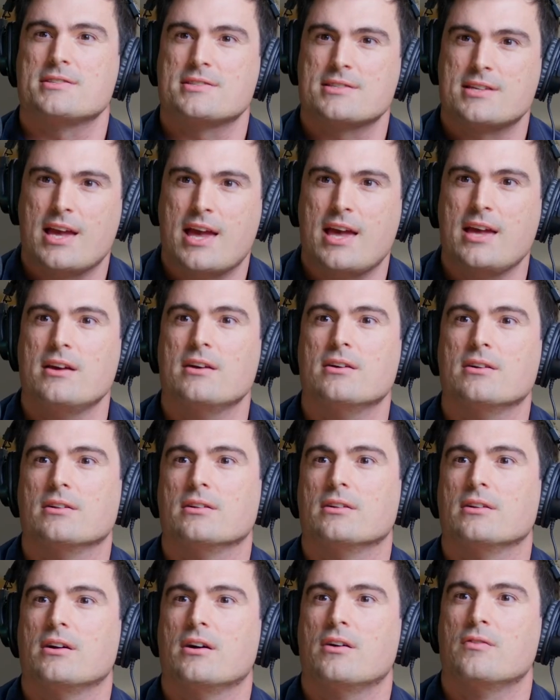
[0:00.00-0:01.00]

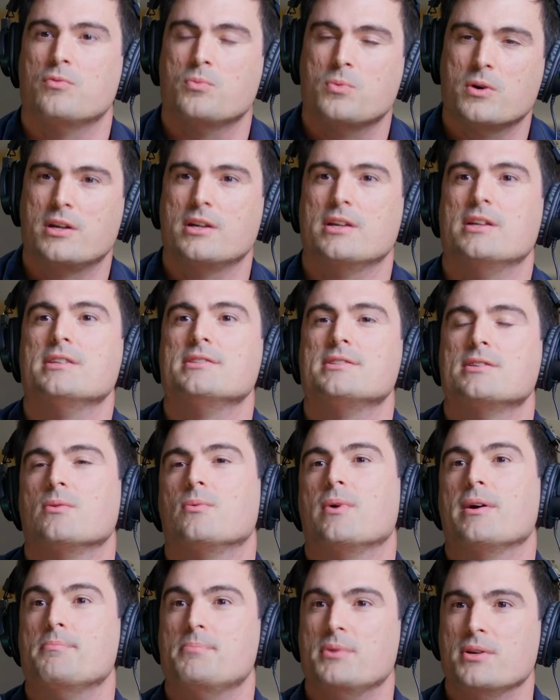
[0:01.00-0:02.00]
scale of what it is that
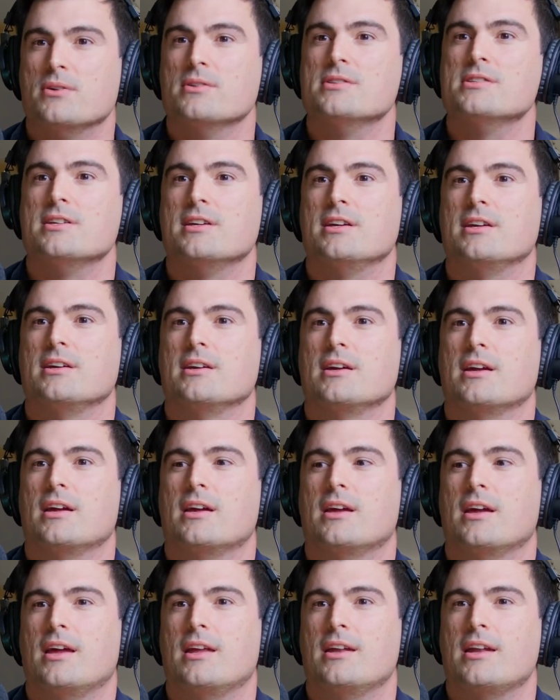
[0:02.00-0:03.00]
we're building no,
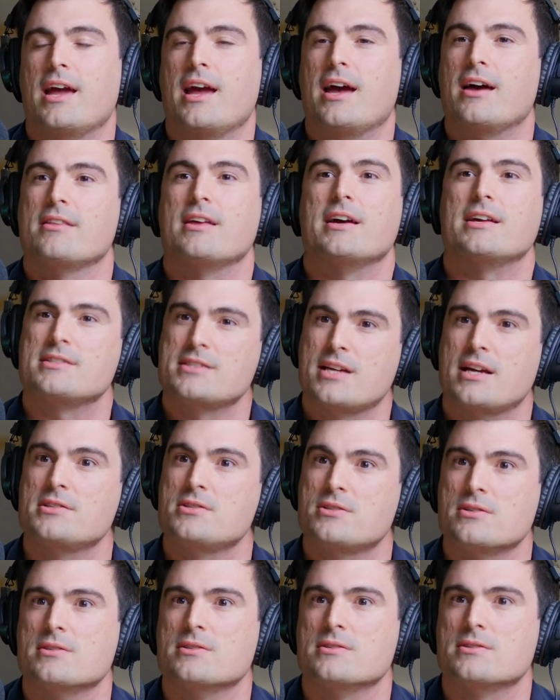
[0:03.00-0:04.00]
and phenomenal. how that
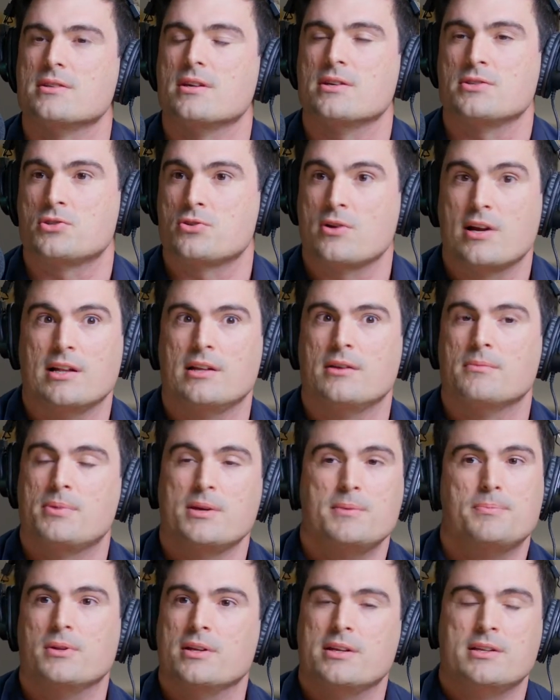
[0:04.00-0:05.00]
touches Australian
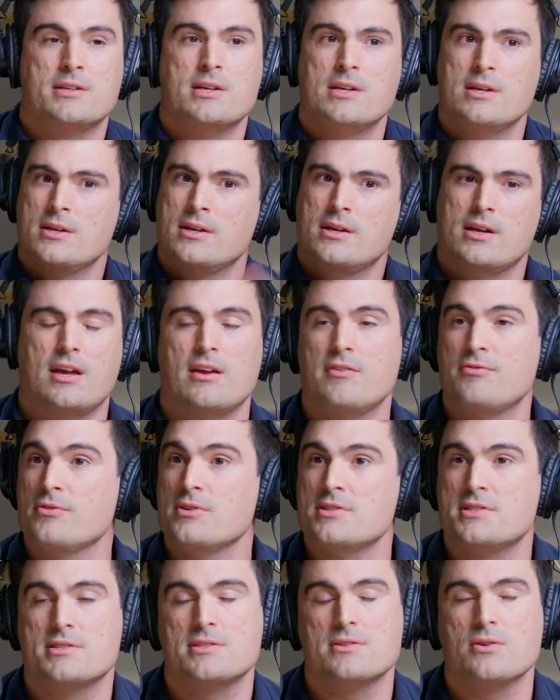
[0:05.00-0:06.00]
people in
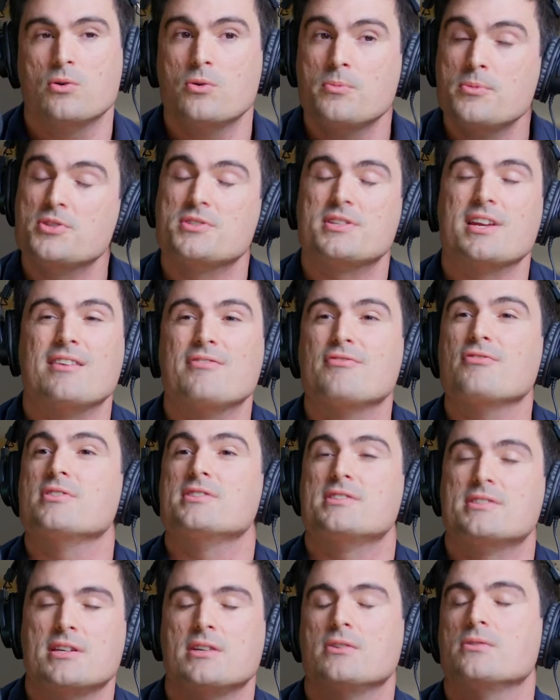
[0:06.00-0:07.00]
every almost every
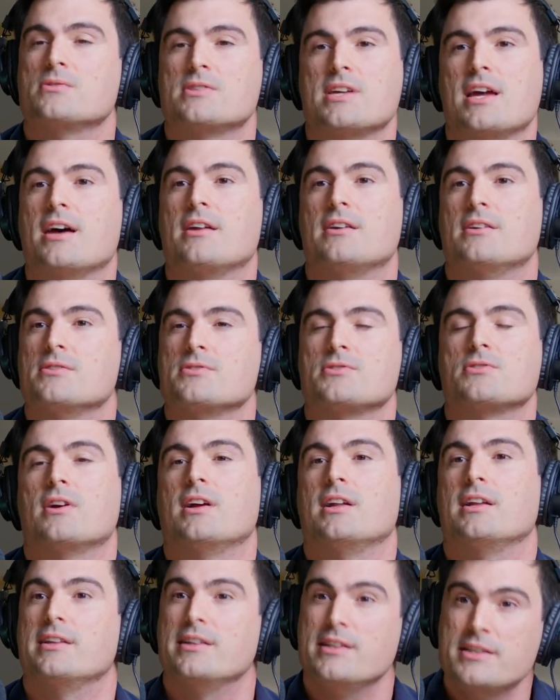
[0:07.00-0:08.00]
single town in
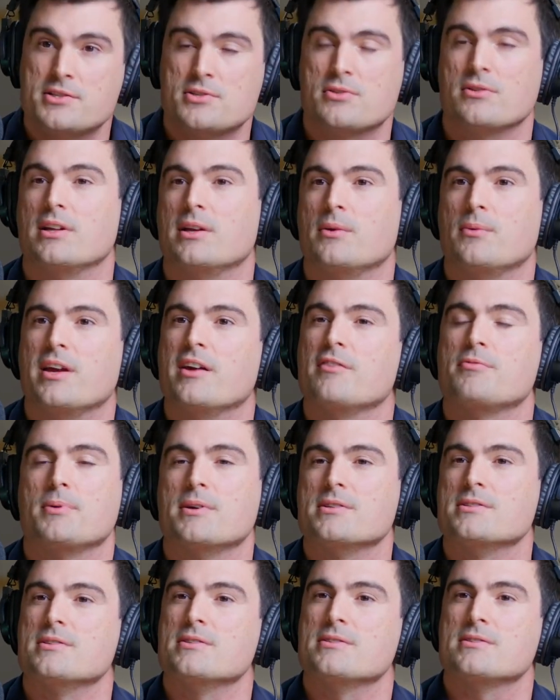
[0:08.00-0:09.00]
Australia. Yeah. Literally, we have
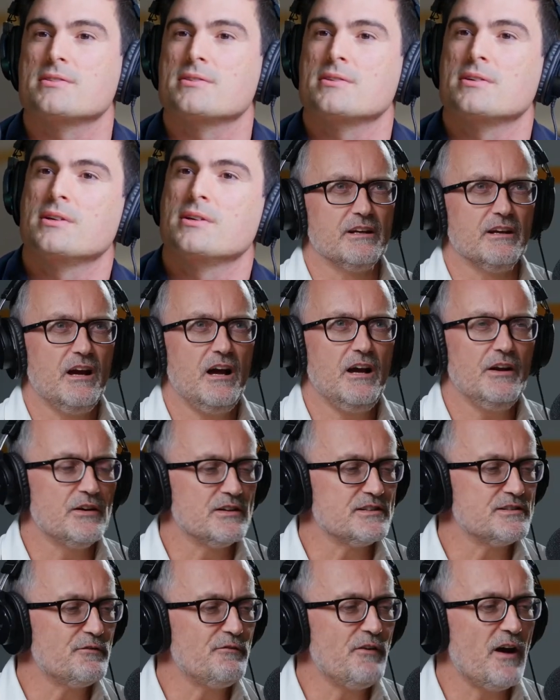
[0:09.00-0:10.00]
presence. I know
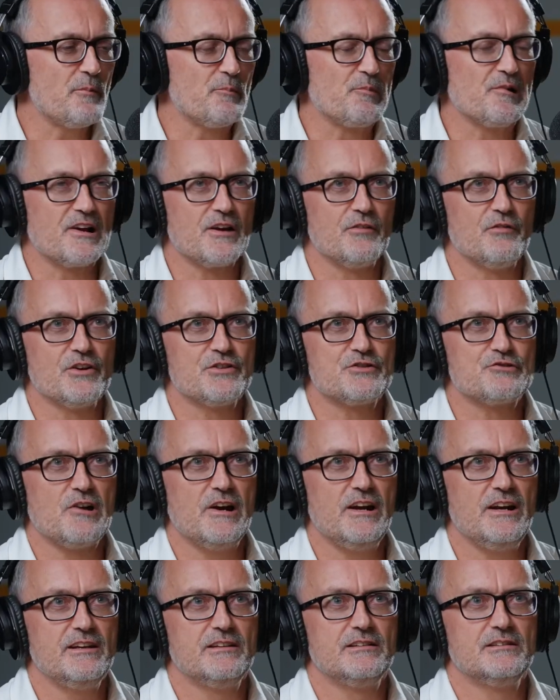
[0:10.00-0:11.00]
it's a fabric of
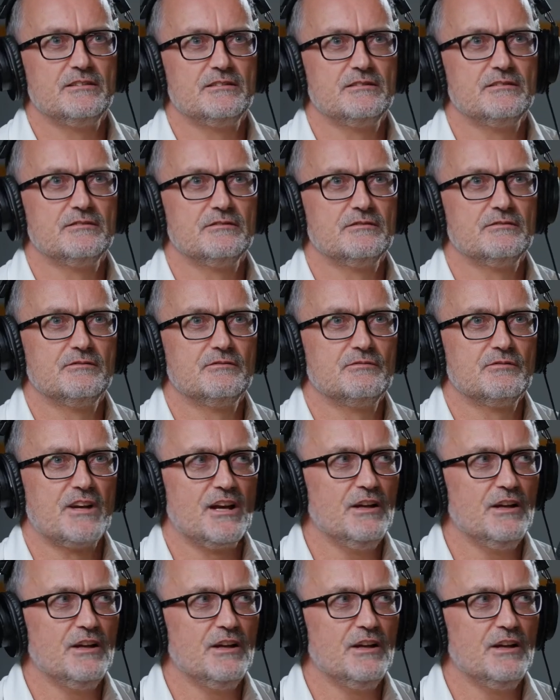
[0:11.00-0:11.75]
Australian it, it,